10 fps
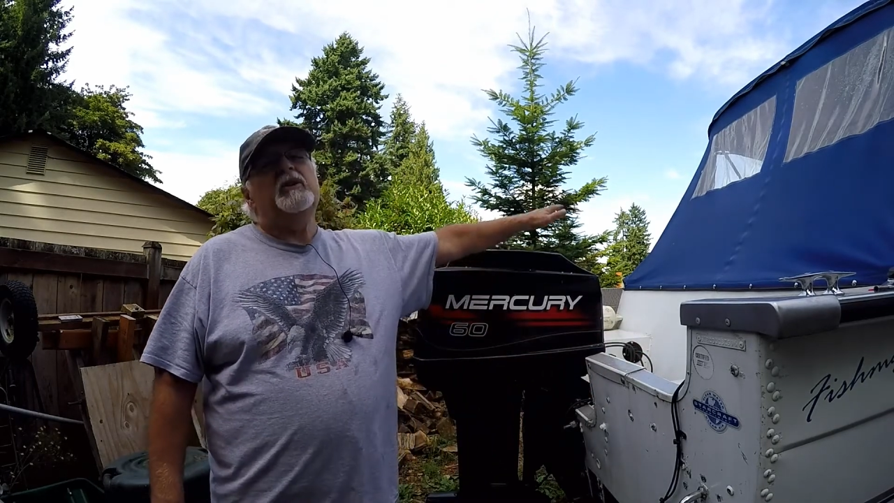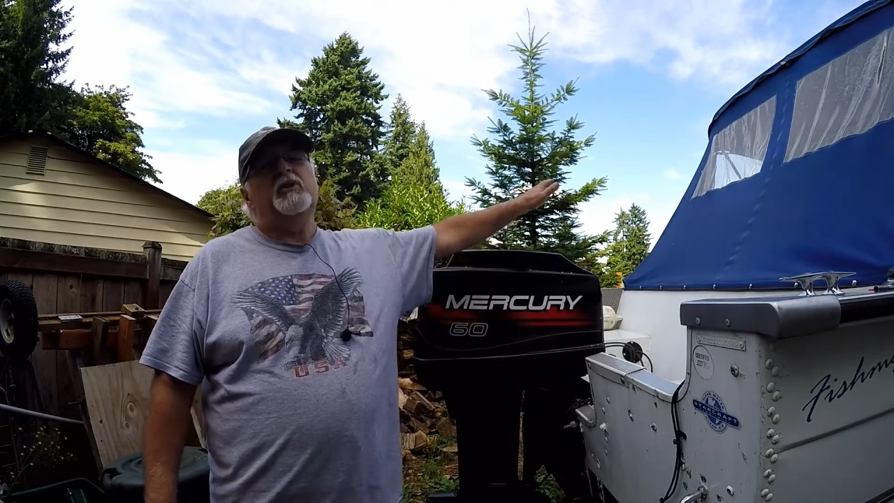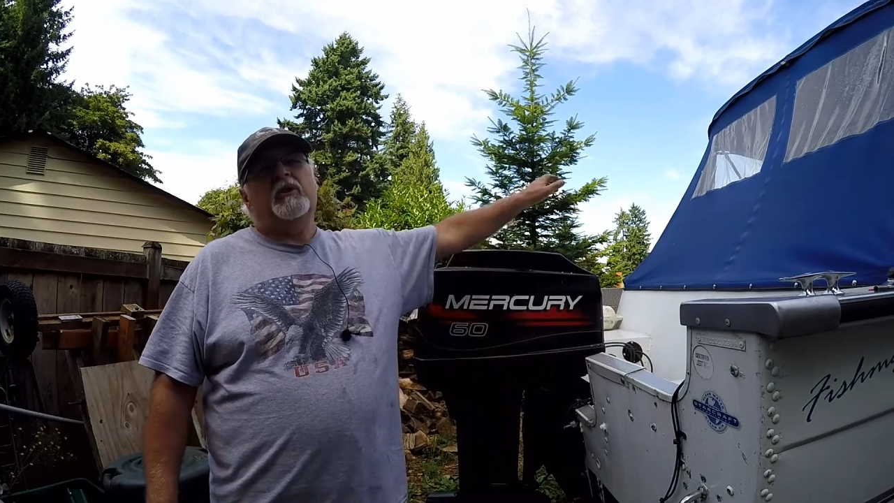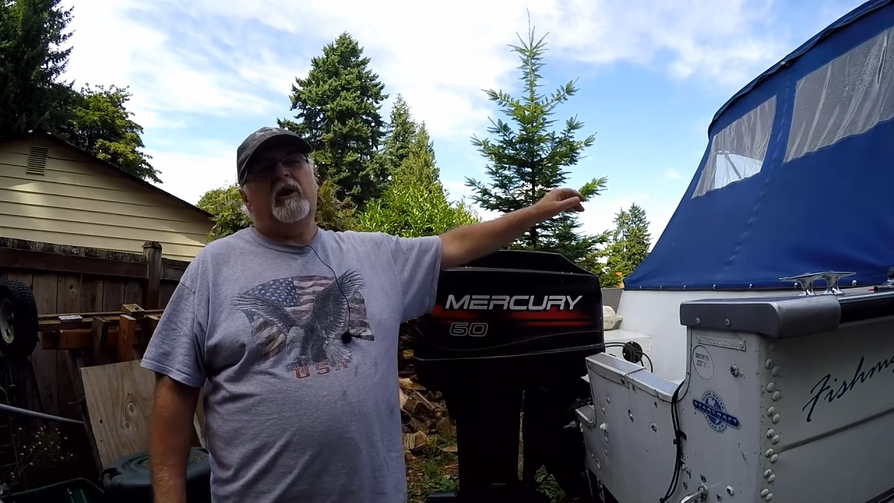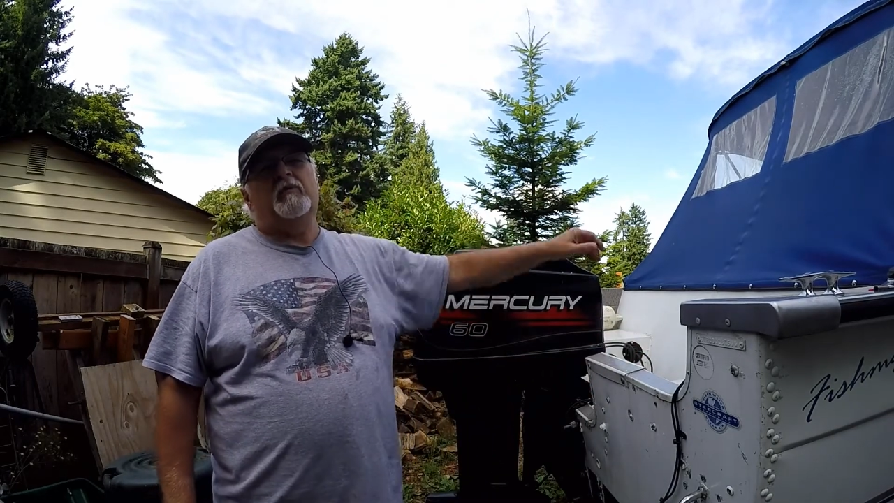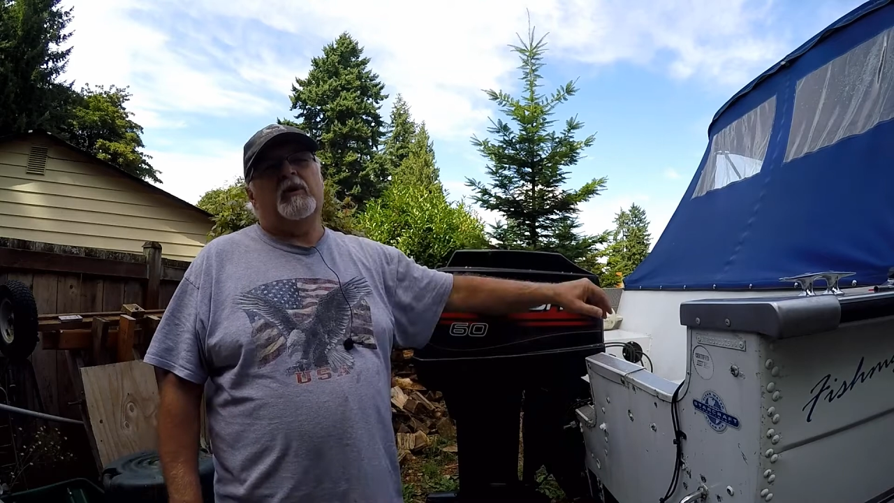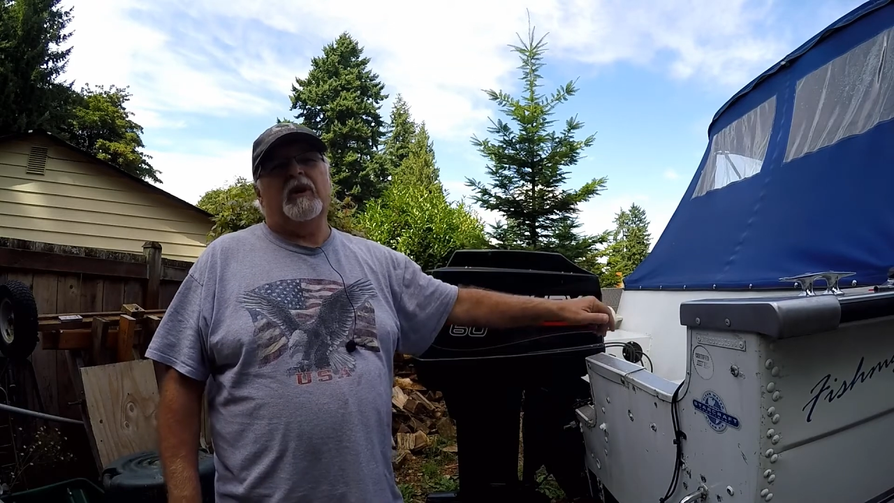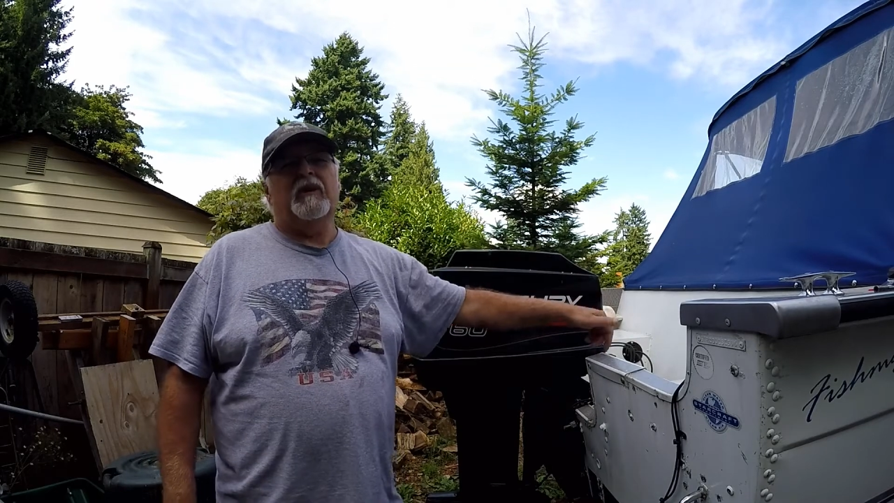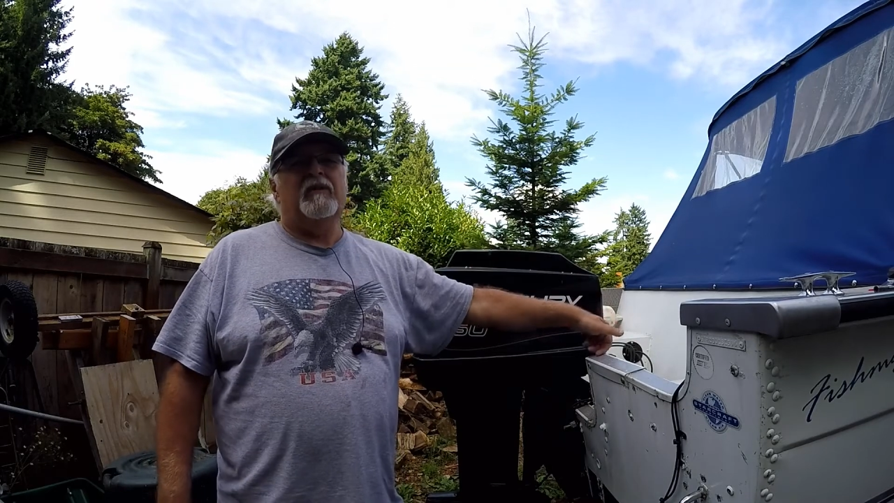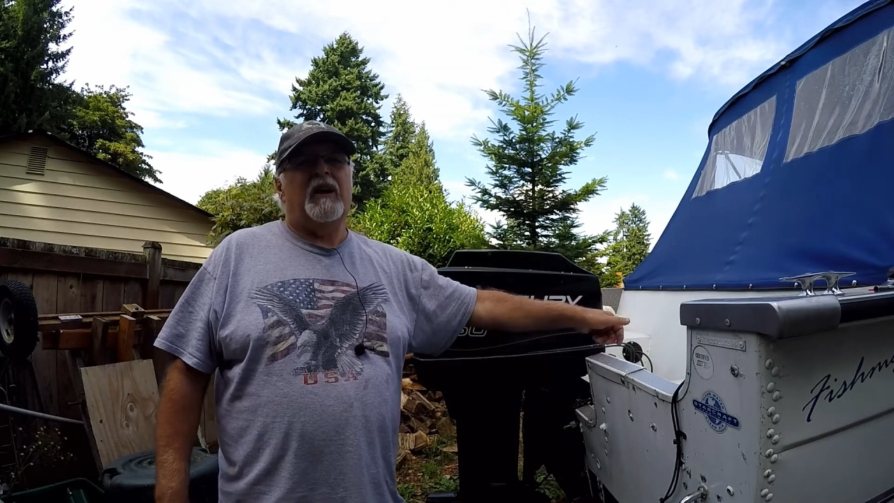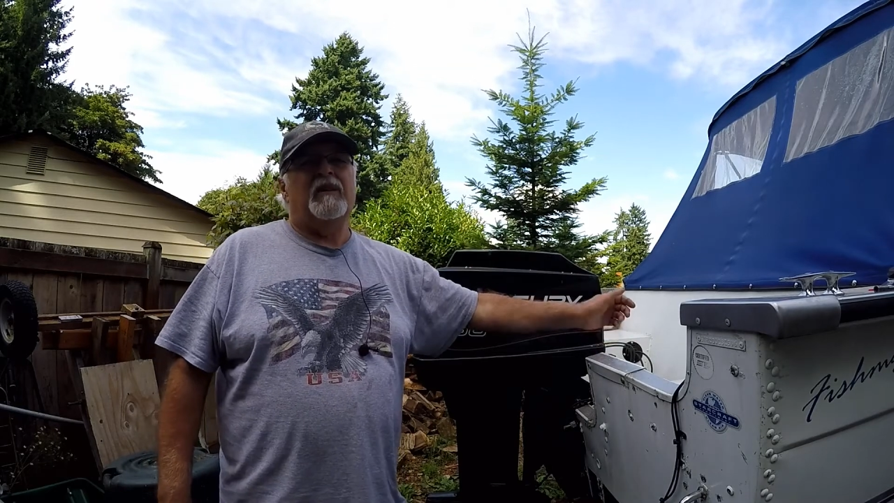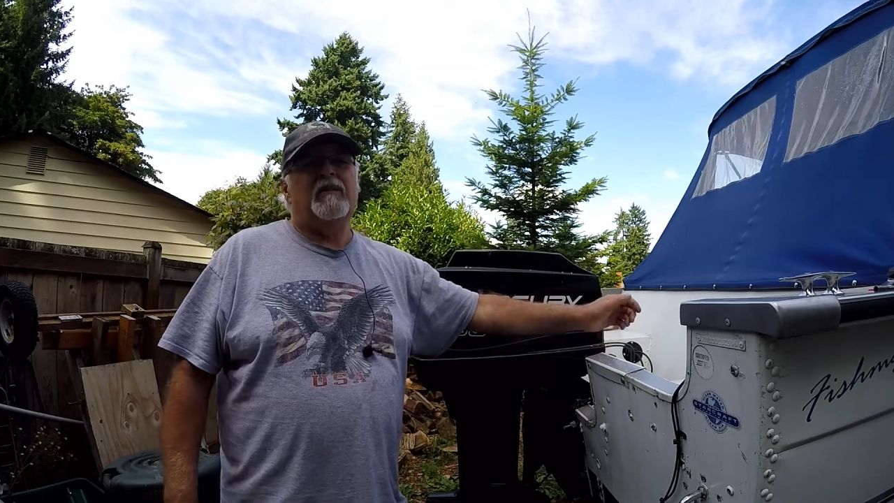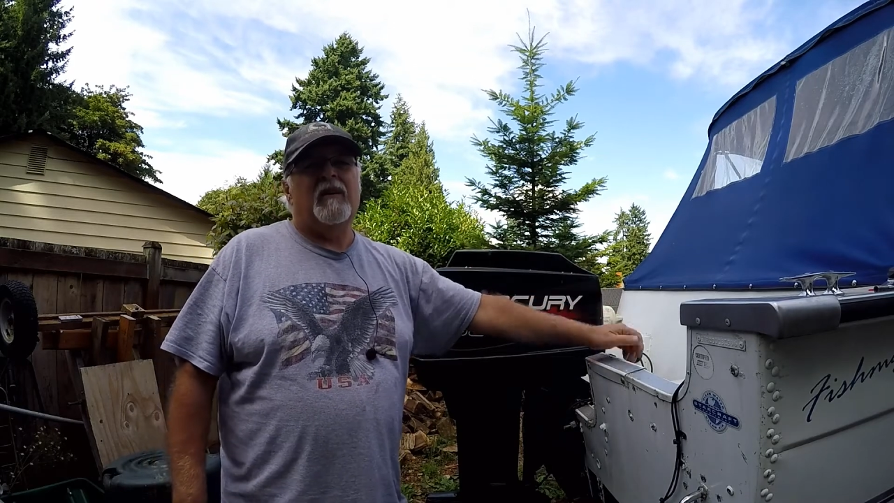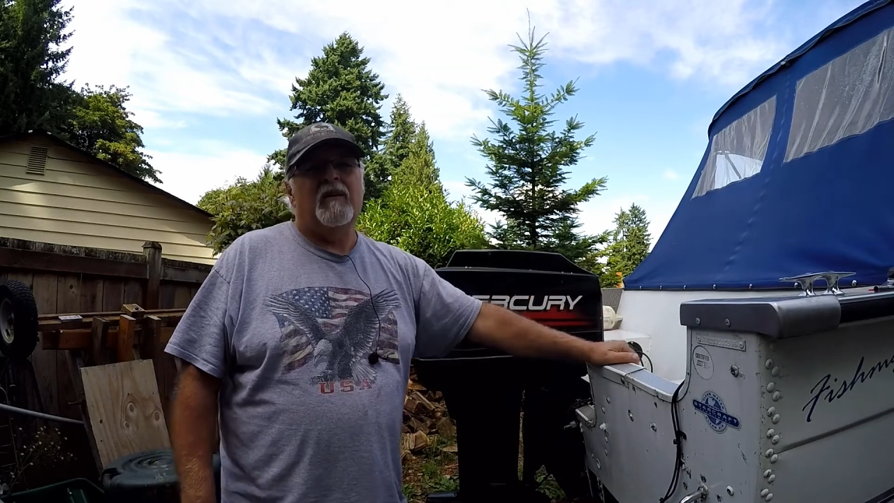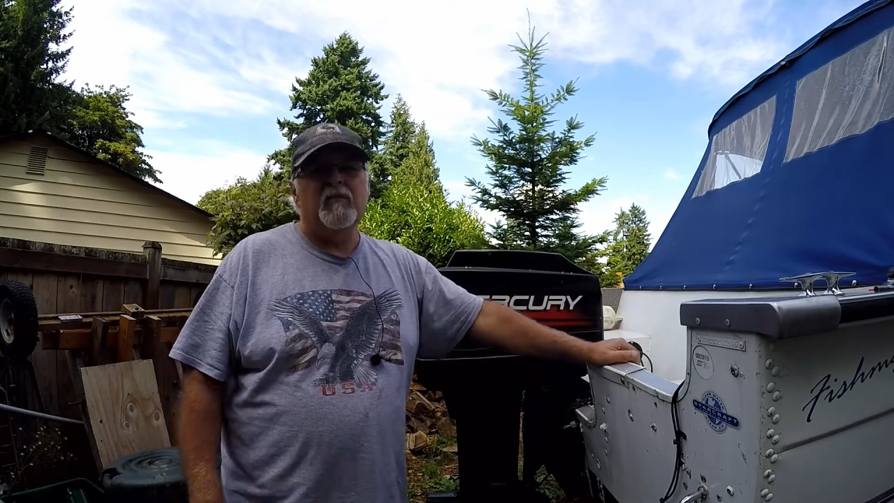engine up to get
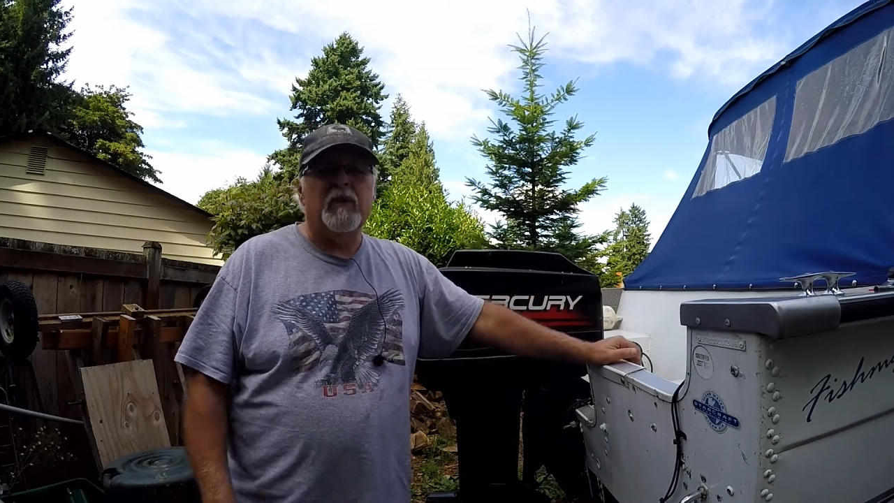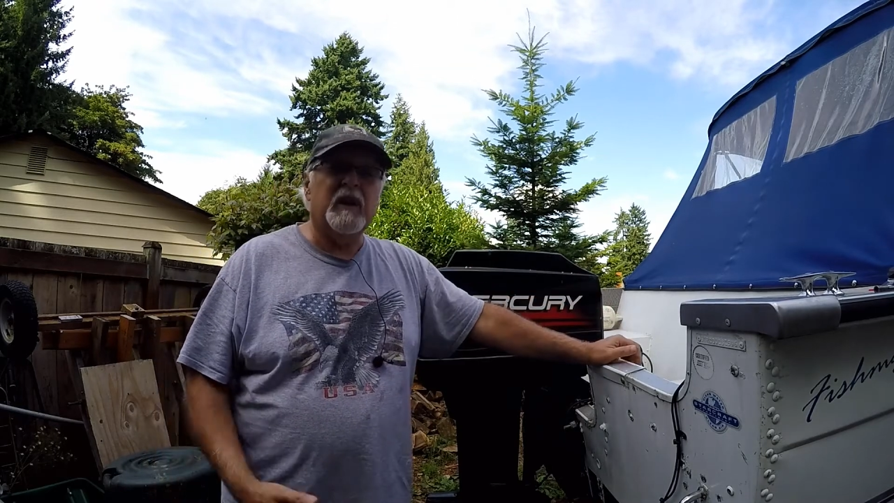that,